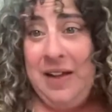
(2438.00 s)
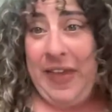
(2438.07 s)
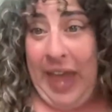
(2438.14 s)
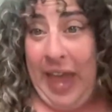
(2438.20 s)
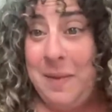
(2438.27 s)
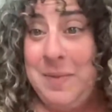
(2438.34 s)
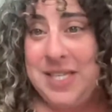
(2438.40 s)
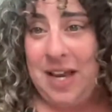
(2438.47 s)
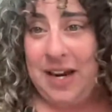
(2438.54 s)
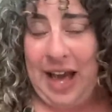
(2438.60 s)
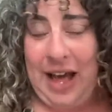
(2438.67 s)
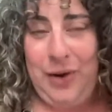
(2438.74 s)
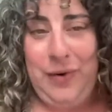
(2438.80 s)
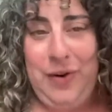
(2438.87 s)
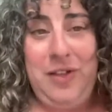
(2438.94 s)
the Amazon
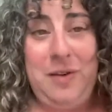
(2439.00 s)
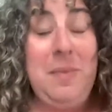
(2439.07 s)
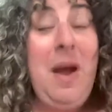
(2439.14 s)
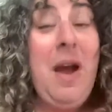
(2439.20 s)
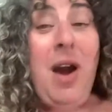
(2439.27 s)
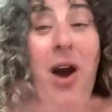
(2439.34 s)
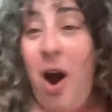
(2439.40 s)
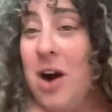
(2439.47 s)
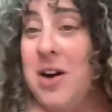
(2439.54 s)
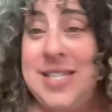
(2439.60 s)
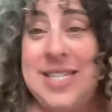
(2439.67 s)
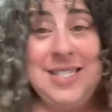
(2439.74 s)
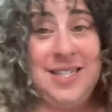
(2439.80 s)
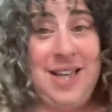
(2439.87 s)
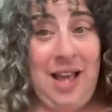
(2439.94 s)
algorithm. Ours
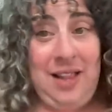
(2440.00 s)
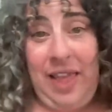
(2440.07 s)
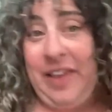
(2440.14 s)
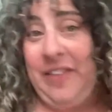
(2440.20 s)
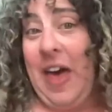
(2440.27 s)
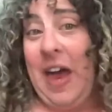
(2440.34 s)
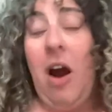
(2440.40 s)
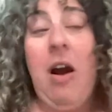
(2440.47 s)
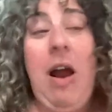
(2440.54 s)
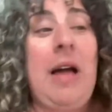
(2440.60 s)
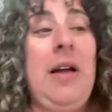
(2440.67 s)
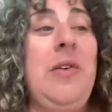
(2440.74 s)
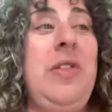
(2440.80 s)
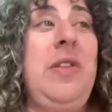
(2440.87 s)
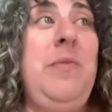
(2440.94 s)
is not like that. Our
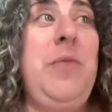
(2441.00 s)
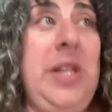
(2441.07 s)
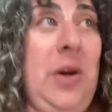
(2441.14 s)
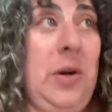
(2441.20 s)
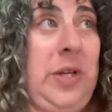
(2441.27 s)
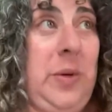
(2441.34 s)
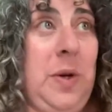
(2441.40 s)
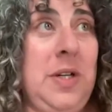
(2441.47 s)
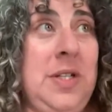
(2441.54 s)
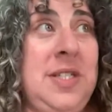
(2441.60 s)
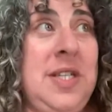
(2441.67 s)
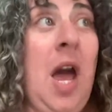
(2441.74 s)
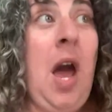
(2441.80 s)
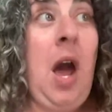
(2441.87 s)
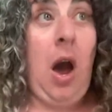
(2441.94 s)
algorithm really only works
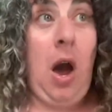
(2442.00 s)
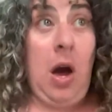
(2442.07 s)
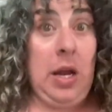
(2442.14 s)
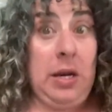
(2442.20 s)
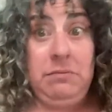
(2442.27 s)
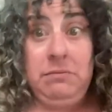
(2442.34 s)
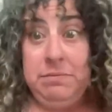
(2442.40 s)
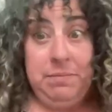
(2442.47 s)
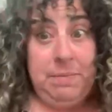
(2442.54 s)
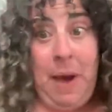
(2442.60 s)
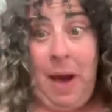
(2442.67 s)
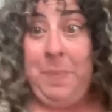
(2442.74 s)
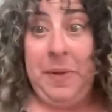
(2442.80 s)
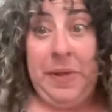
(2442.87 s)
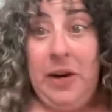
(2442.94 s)
on
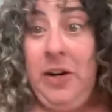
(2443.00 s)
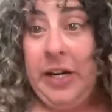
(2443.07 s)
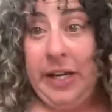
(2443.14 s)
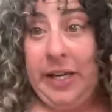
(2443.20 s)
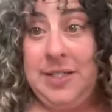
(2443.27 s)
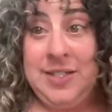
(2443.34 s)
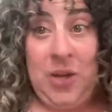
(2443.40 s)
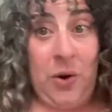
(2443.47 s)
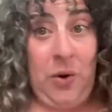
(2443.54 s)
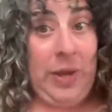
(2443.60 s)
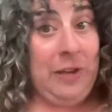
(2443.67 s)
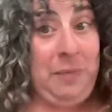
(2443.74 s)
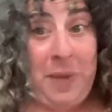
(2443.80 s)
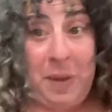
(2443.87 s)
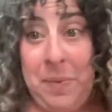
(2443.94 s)
popularity. So
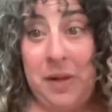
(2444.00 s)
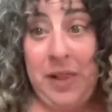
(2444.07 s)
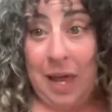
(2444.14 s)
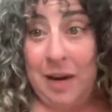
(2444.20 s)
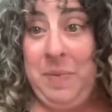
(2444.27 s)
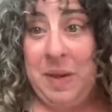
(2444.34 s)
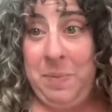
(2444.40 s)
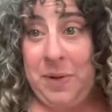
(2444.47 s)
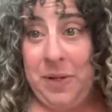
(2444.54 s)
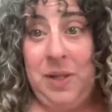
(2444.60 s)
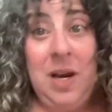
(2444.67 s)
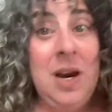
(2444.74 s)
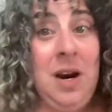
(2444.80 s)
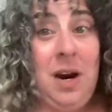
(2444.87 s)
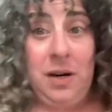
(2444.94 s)
if a lot of people
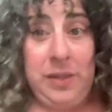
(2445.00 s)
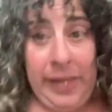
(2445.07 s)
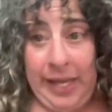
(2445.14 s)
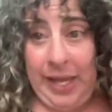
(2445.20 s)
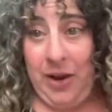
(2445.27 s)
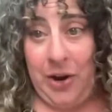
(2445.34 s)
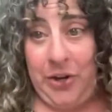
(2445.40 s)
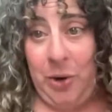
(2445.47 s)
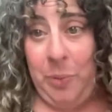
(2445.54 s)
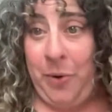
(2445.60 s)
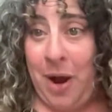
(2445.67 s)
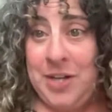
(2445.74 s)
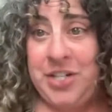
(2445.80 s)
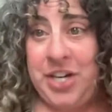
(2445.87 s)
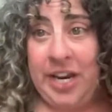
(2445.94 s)
are clicking on your
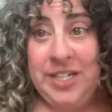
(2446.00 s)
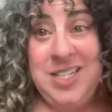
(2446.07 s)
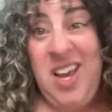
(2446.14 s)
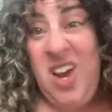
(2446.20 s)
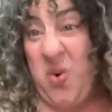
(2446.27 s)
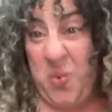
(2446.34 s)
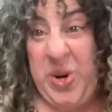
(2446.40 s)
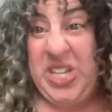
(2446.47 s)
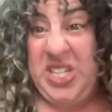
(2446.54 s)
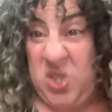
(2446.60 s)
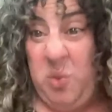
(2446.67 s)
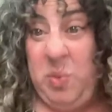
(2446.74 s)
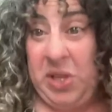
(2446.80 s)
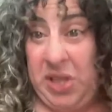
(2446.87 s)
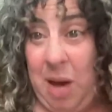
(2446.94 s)
project, we
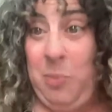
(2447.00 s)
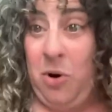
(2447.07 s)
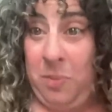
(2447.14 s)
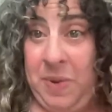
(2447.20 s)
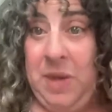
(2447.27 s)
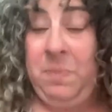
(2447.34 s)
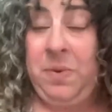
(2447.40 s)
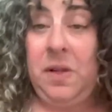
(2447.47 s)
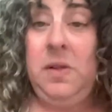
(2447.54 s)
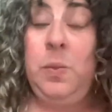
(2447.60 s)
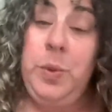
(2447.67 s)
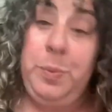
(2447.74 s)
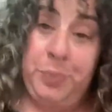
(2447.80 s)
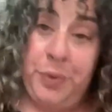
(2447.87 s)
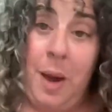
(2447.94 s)
assume a lot more people
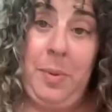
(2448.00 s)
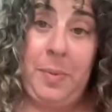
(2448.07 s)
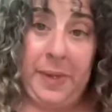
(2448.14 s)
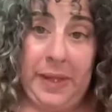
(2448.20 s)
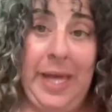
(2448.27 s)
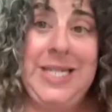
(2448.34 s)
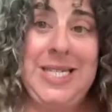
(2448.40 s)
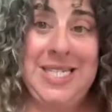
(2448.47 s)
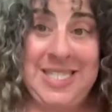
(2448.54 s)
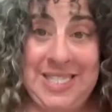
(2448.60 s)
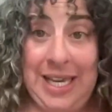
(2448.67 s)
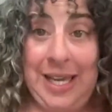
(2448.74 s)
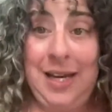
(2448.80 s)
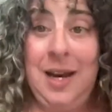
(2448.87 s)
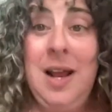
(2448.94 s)
would probably like to
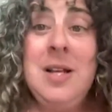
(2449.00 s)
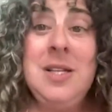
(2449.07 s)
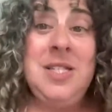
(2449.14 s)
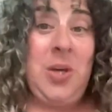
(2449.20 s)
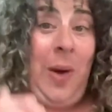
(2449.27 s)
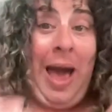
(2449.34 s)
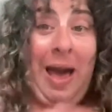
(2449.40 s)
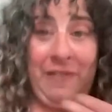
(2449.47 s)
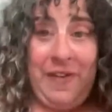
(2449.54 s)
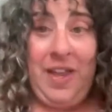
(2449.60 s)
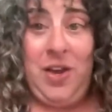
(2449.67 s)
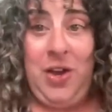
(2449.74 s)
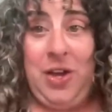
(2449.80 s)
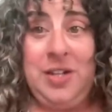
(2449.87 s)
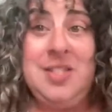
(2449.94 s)
see it. So having a
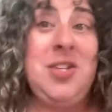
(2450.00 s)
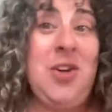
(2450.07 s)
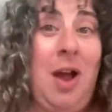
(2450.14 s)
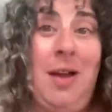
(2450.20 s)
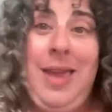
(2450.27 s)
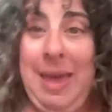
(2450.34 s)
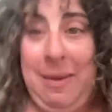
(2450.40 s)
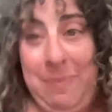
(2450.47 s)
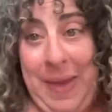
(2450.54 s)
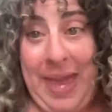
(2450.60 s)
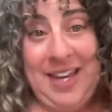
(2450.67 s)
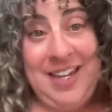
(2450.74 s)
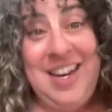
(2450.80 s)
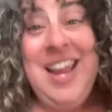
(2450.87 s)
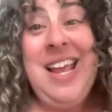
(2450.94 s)
good, strong
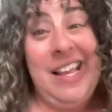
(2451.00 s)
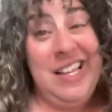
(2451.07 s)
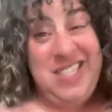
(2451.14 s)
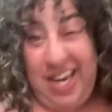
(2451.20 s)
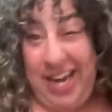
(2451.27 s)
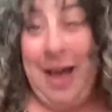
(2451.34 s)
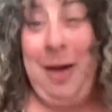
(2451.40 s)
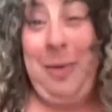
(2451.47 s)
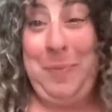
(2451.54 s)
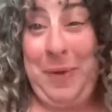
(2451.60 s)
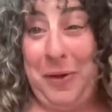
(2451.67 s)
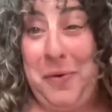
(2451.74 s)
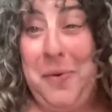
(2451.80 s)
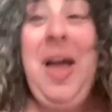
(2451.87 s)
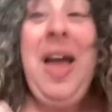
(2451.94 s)
campaign is going to help
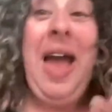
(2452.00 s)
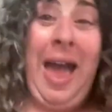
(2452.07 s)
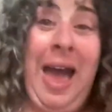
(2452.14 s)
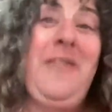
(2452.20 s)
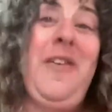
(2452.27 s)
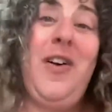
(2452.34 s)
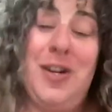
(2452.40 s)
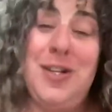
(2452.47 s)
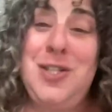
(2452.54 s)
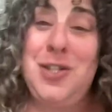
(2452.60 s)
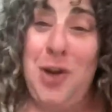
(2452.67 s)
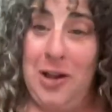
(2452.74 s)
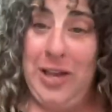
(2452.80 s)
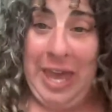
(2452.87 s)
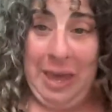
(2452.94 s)
you have a good,
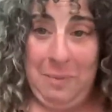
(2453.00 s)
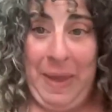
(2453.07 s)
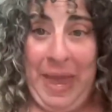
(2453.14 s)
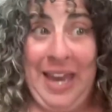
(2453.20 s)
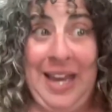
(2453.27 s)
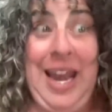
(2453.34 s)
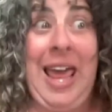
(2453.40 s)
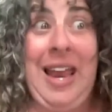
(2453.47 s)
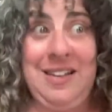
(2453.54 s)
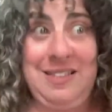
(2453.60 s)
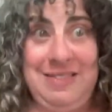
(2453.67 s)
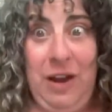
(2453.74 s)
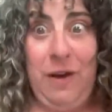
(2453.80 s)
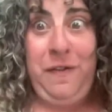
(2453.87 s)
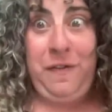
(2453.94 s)
strong campaign. And
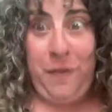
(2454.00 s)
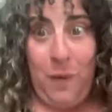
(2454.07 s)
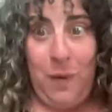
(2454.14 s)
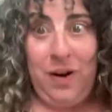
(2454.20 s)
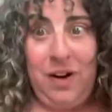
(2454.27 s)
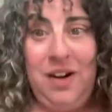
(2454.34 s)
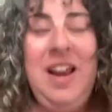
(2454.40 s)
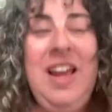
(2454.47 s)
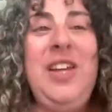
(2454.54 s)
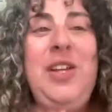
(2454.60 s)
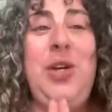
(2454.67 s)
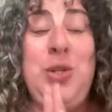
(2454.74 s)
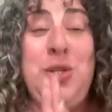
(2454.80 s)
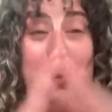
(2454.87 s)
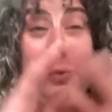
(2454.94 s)
therefore,
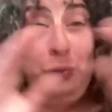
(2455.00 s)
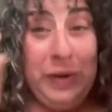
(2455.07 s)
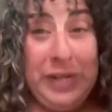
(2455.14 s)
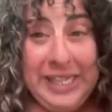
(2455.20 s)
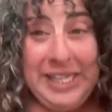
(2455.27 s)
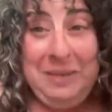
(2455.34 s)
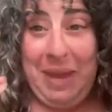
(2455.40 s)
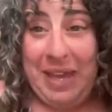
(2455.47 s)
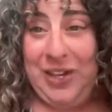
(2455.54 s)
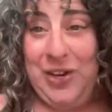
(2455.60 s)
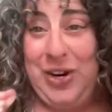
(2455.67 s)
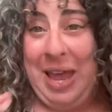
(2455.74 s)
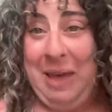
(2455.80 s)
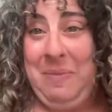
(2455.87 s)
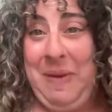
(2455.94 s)
you should really make your
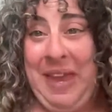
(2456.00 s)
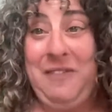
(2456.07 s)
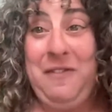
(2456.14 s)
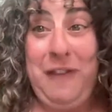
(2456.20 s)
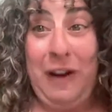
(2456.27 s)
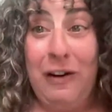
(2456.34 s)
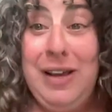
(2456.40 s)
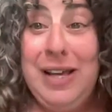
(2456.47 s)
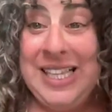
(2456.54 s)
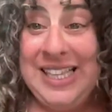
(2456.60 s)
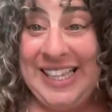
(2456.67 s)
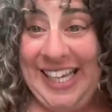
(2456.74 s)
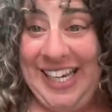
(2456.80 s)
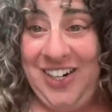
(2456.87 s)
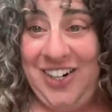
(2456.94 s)
campaign very
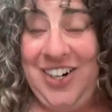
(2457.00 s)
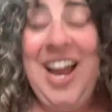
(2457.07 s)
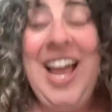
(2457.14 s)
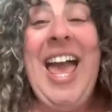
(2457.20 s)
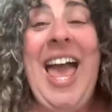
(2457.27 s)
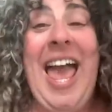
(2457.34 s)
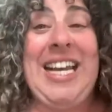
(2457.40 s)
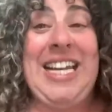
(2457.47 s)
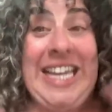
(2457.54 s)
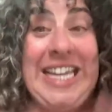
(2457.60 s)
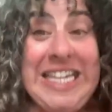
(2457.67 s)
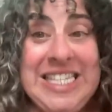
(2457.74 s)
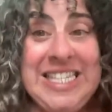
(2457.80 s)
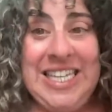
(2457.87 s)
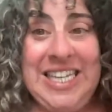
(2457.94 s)
clear and
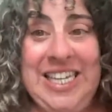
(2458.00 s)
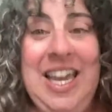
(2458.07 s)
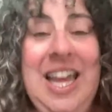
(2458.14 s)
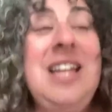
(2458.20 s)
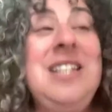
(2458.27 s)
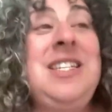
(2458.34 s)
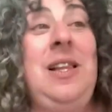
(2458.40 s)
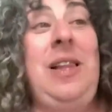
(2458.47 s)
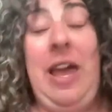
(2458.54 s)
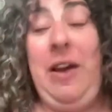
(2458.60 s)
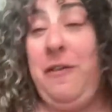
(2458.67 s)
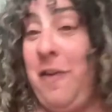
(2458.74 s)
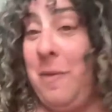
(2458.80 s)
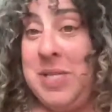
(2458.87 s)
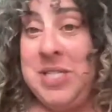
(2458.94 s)
easy to like,
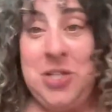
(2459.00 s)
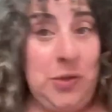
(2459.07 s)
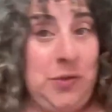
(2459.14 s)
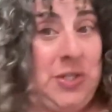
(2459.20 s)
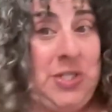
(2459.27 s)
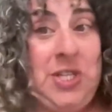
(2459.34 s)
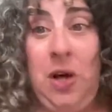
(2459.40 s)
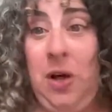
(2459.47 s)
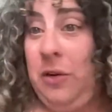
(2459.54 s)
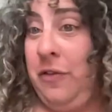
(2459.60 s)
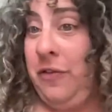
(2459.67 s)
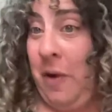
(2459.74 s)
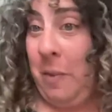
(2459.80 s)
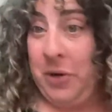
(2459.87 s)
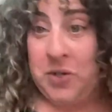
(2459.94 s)
from a search result,
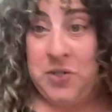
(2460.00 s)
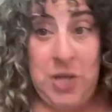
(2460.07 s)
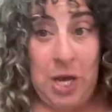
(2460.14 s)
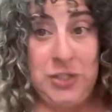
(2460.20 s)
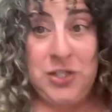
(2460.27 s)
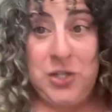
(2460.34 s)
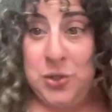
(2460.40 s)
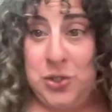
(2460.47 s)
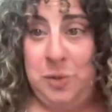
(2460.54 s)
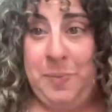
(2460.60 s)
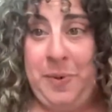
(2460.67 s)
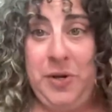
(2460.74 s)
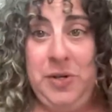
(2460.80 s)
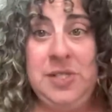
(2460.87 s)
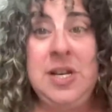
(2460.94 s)
from a social
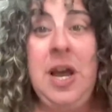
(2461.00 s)
post,